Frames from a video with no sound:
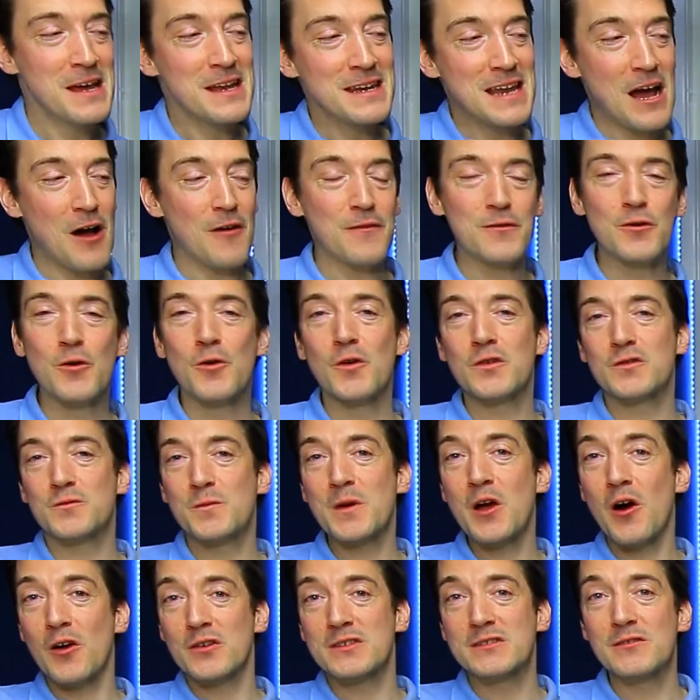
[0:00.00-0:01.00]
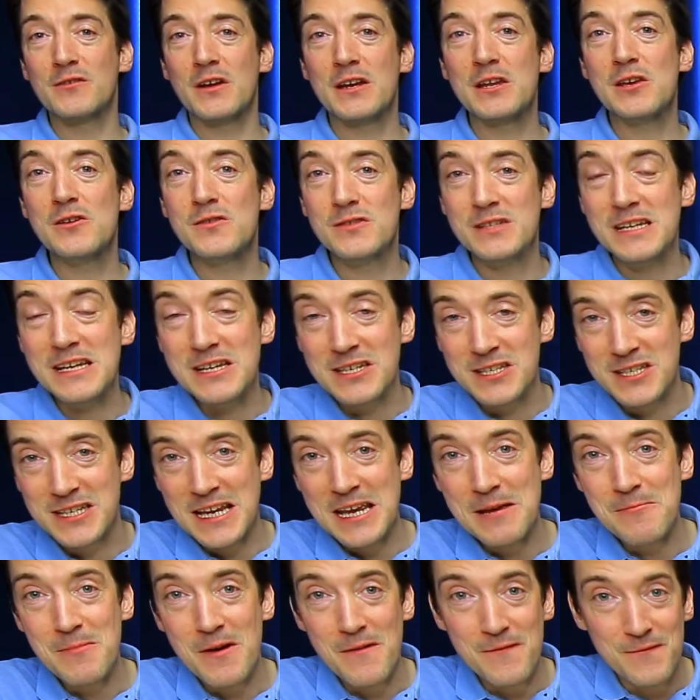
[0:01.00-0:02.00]
Now, of course, we are still going to use the
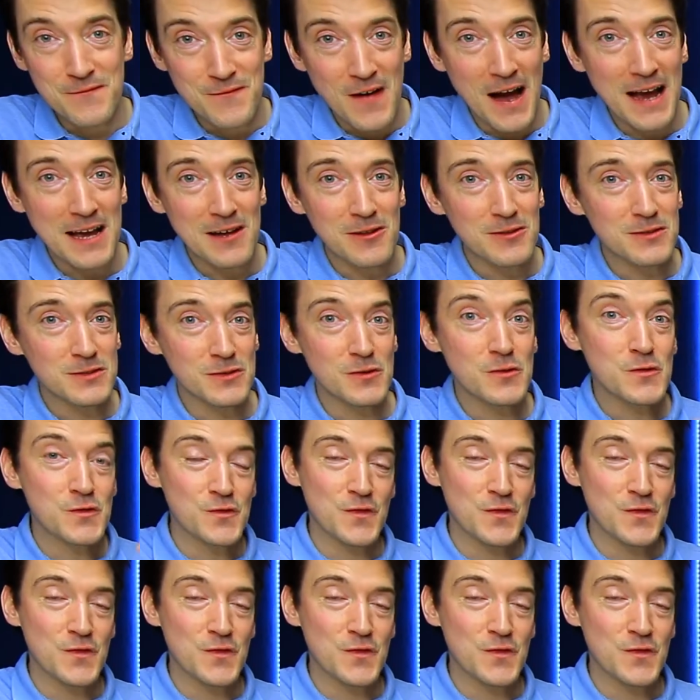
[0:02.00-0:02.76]
same file to